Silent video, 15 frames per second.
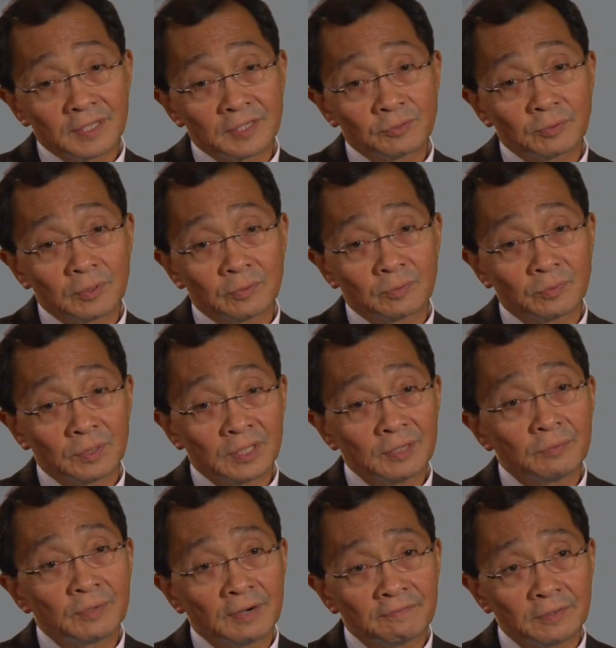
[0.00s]
this will really
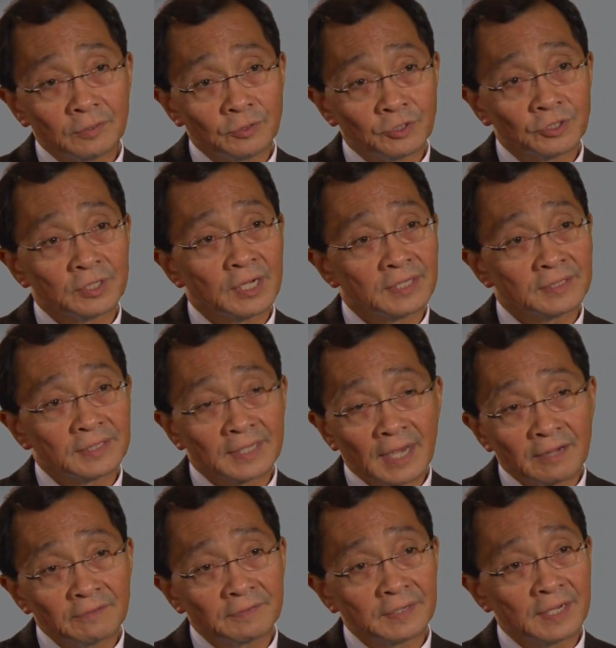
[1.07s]
revolutionize and
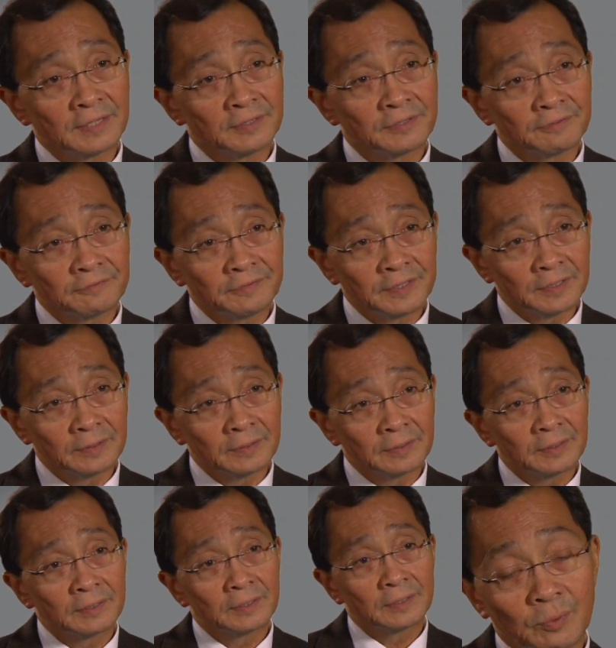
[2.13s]
galvanize the
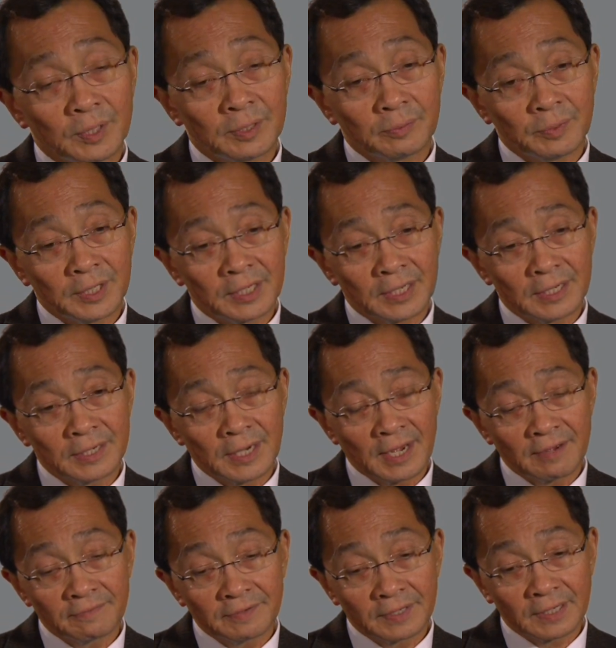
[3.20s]
field. We can
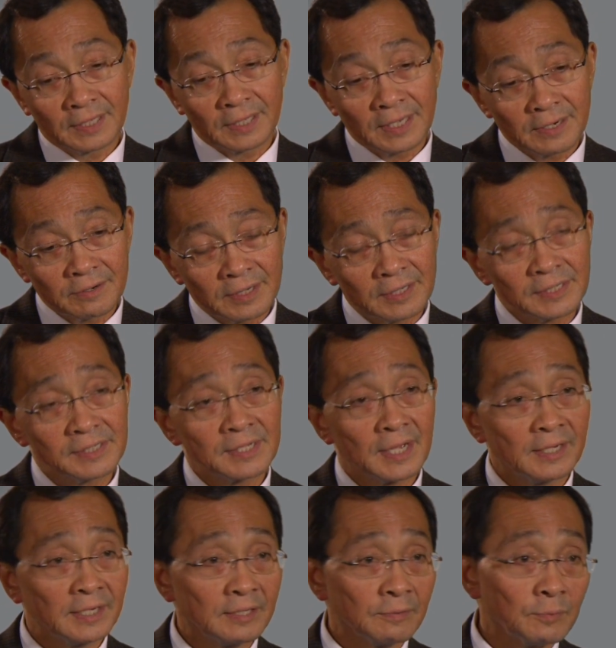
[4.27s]
have a clear
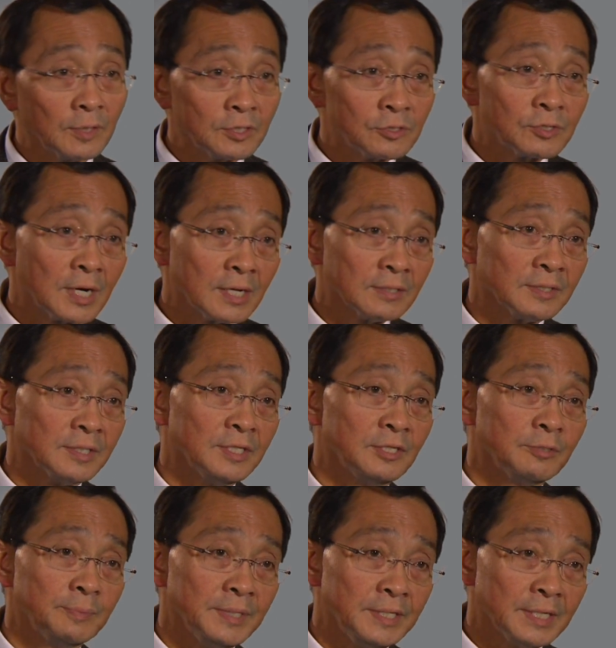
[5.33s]
understanding of what trials need
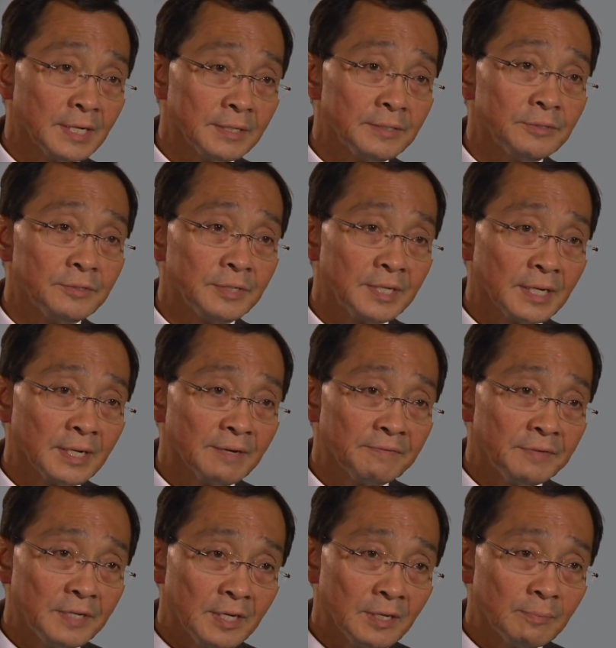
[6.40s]
to be done to get
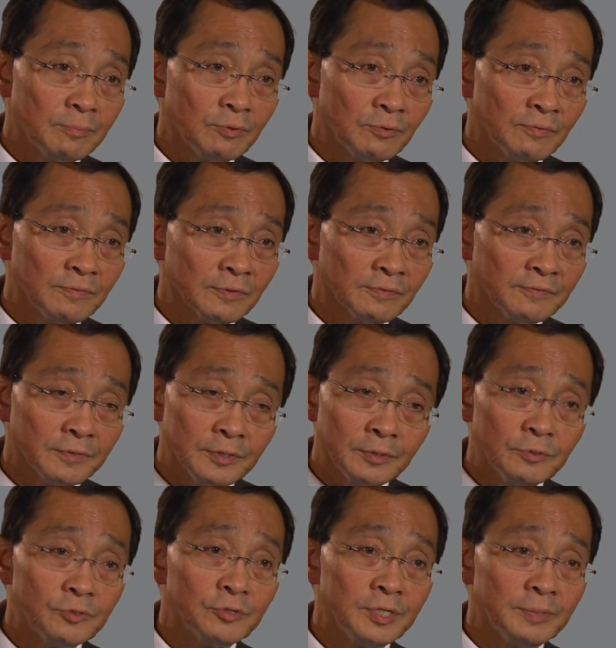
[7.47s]
FDA approval for
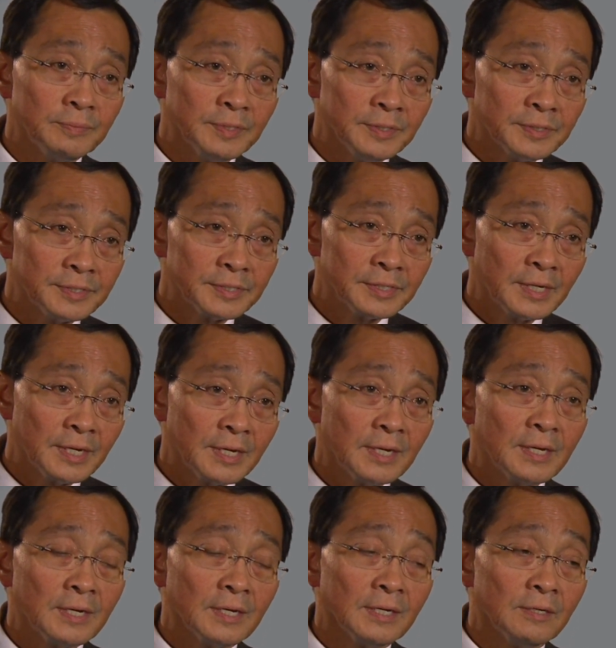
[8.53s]
new treatments,
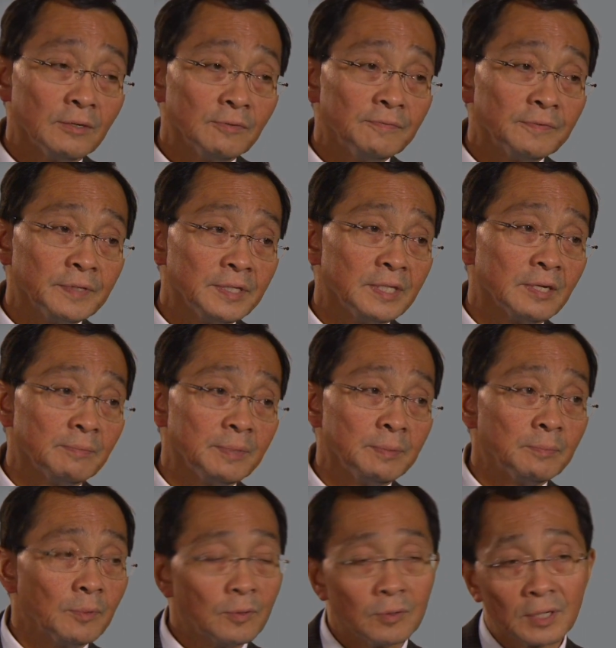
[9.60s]
and hopefully there'll be
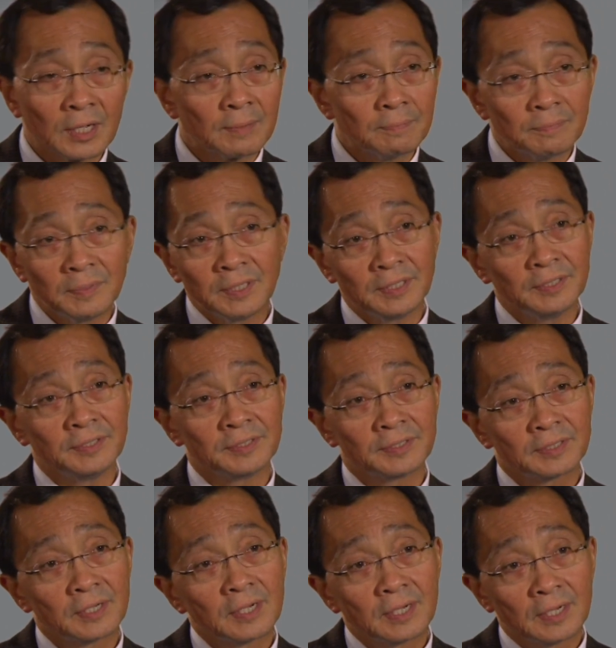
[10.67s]
more
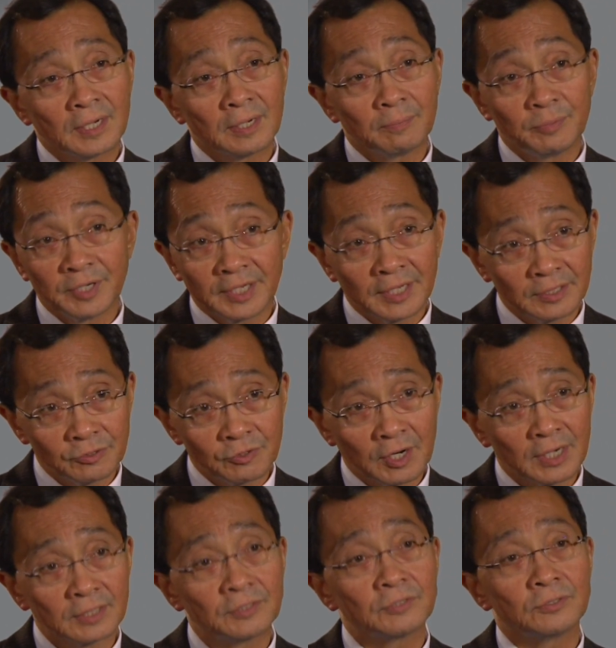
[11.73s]
companies bringing
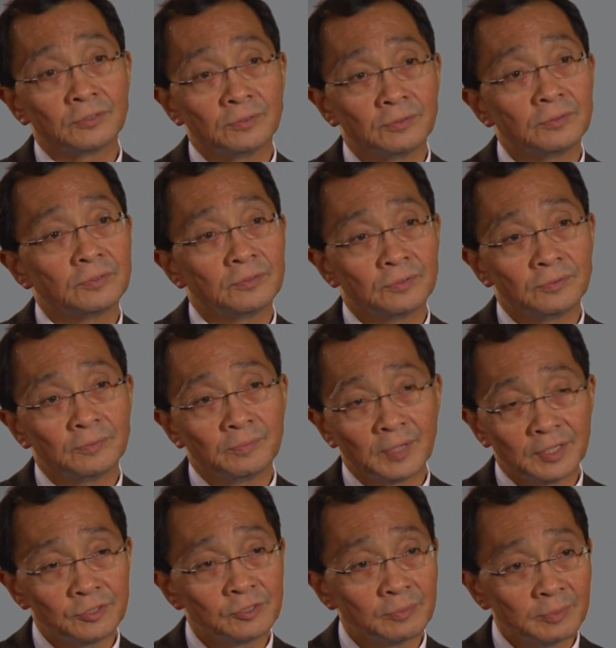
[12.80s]
drugs to
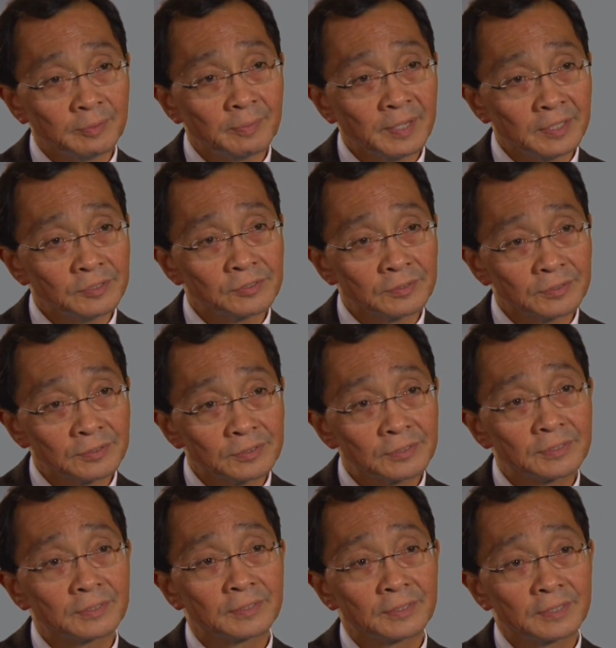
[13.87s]
brain tumor patients.